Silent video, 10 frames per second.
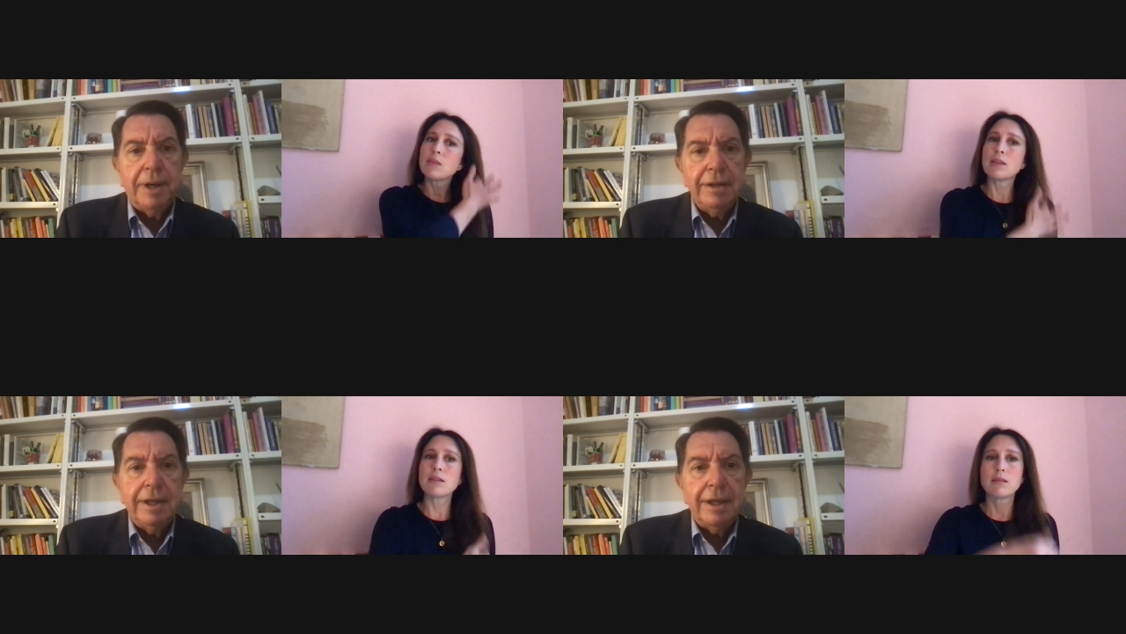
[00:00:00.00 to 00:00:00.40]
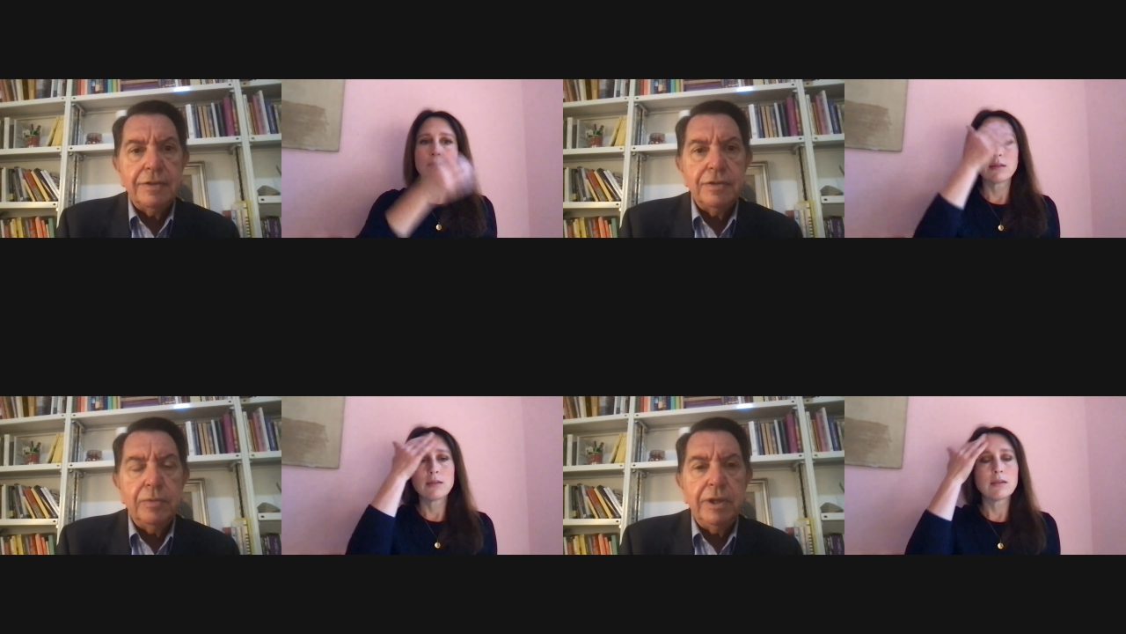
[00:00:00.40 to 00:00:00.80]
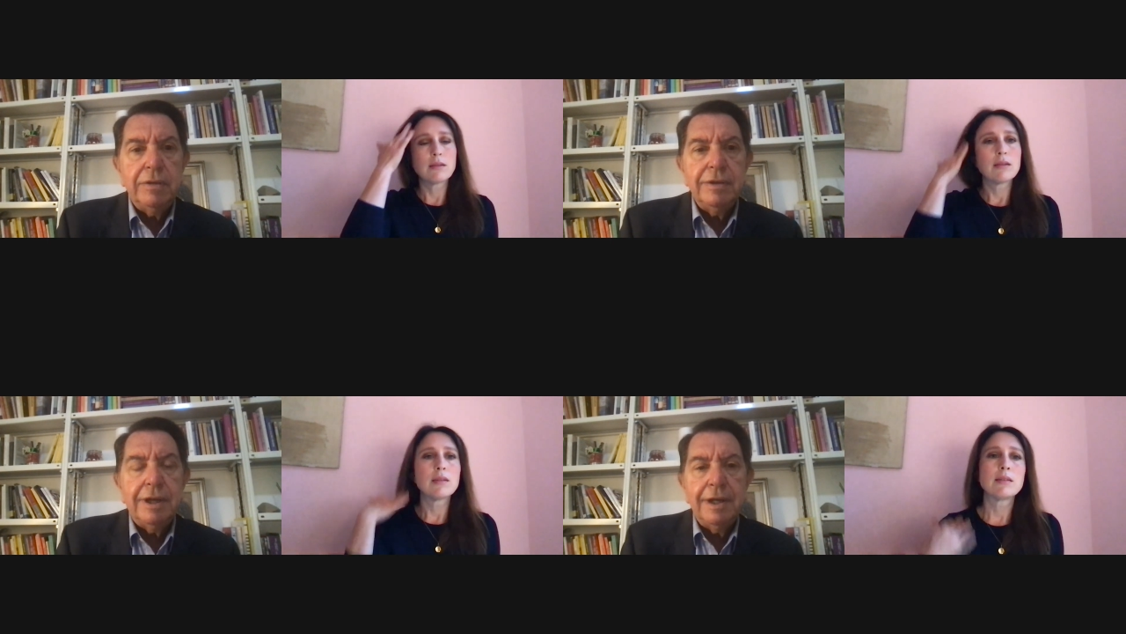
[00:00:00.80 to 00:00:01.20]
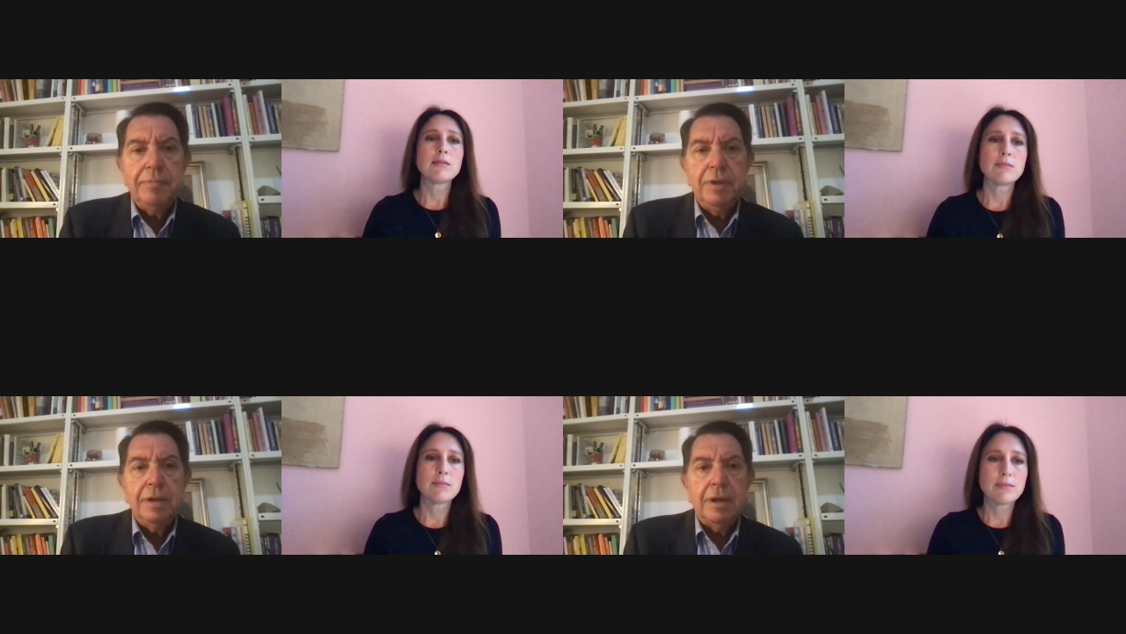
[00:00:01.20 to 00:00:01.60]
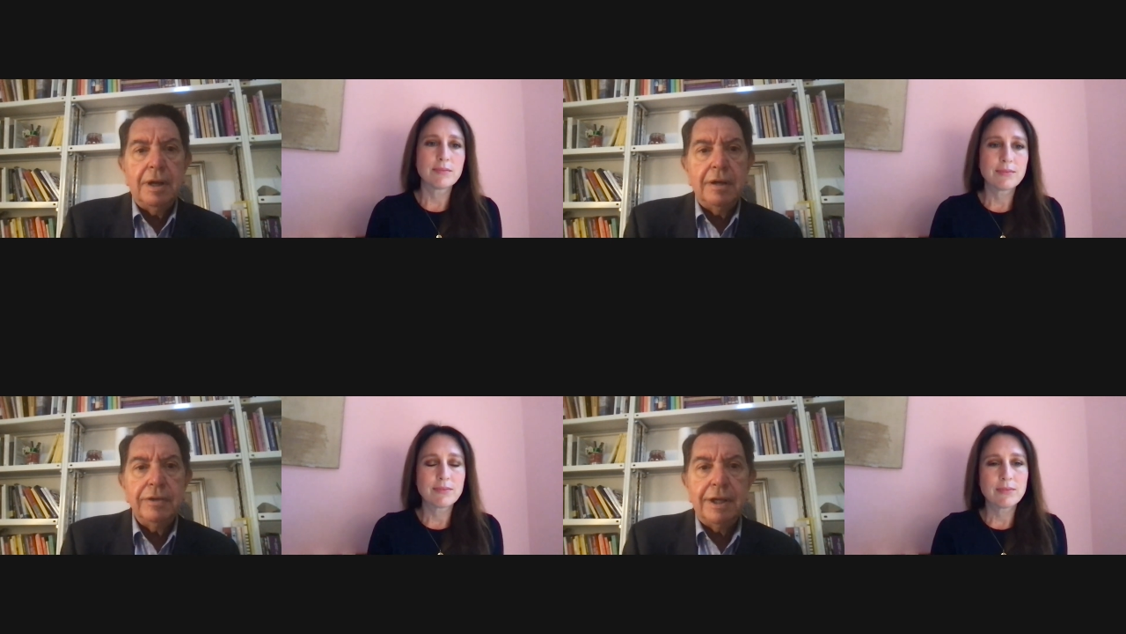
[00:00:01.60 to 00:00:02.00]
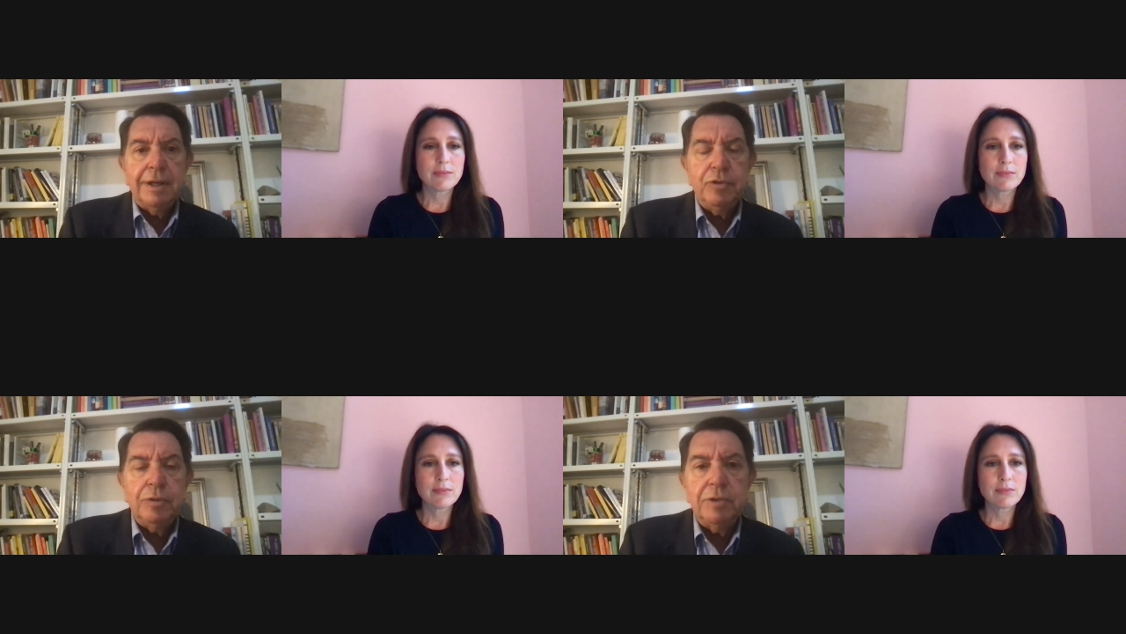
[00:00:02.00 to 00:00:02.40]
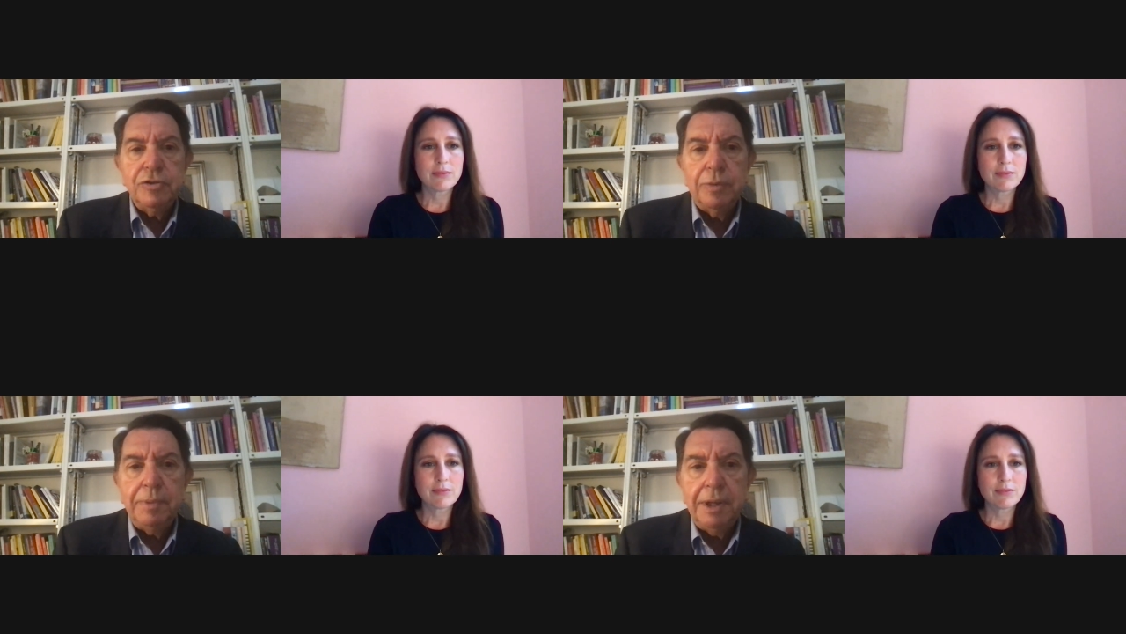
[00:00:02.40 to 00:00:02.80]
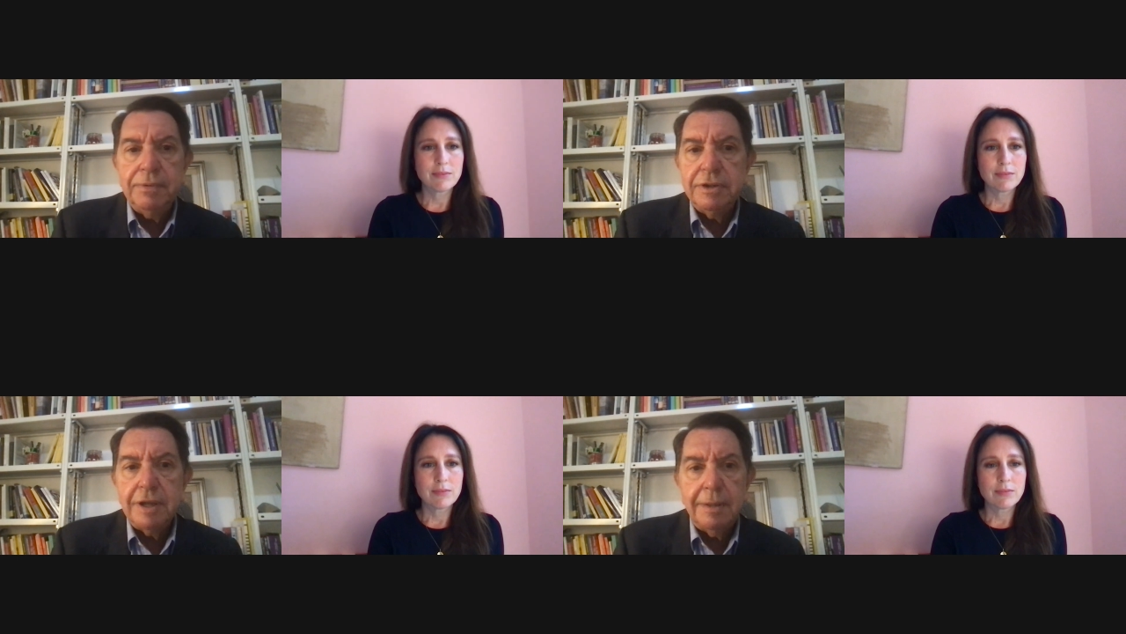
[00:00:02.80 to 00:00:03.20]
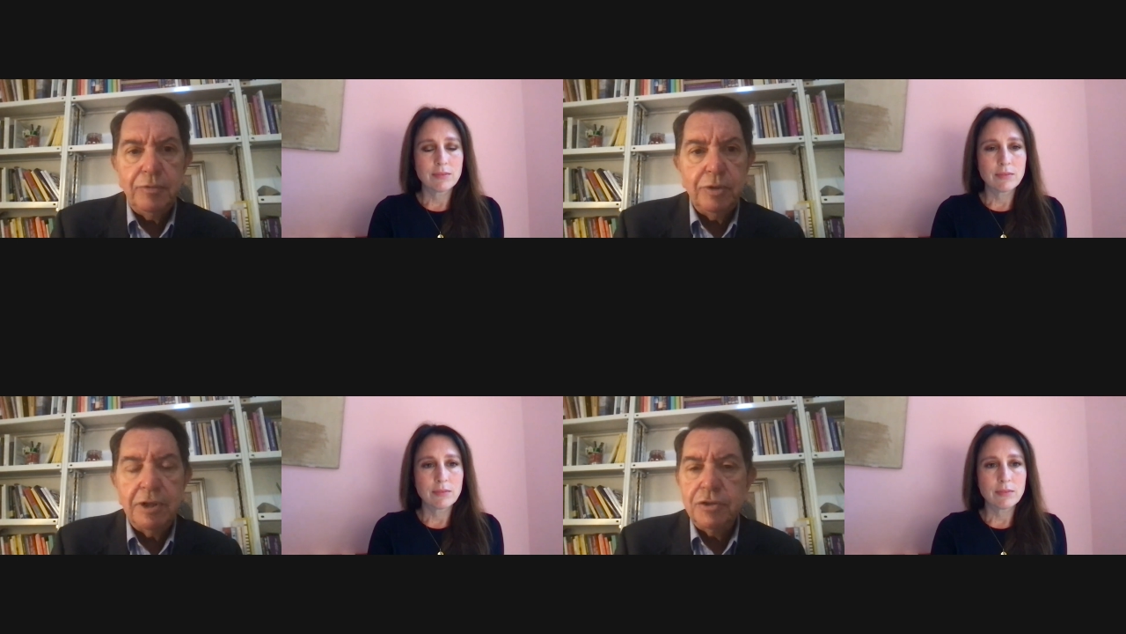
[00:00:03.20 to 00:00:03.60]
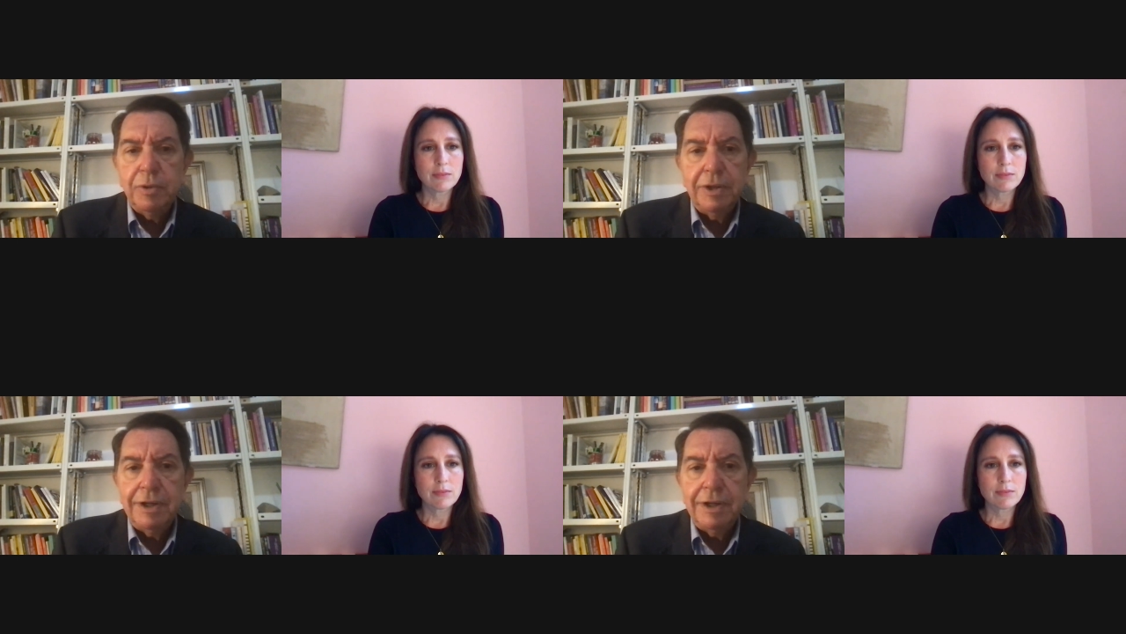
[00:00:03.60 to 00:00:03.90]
Speaker 1: podcast, so we don't tie up uh, our time too much or people's time too much.